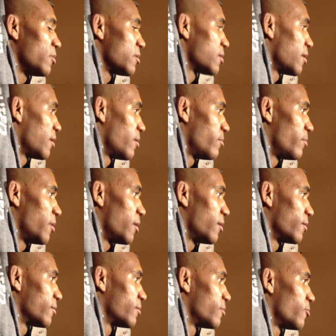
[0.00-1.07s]
Stand back,
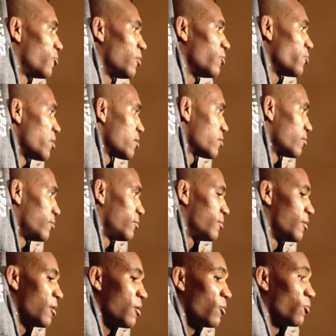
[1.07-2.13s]
we'll wrestle,
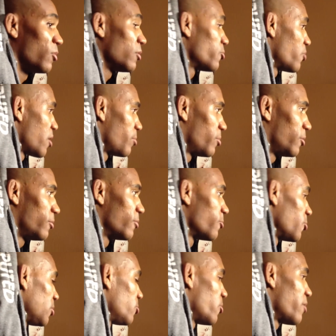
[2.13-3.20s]
we'll grapple,
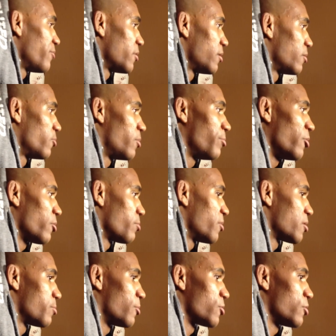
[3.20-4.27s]
we'll do everything. We'll work
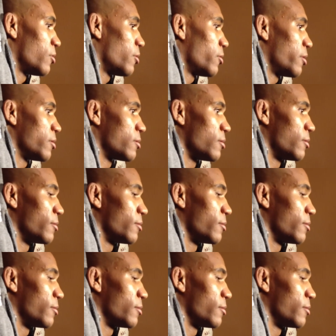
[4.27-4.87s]
mixed martial arts.